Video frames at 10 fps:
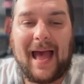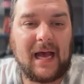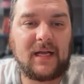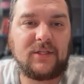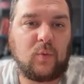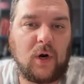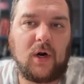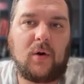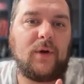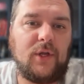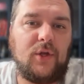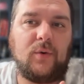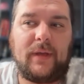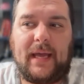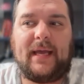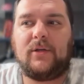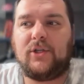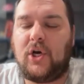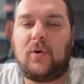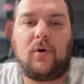ads work when you
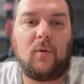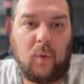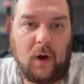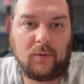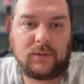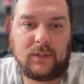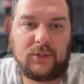can't, don't, or won't.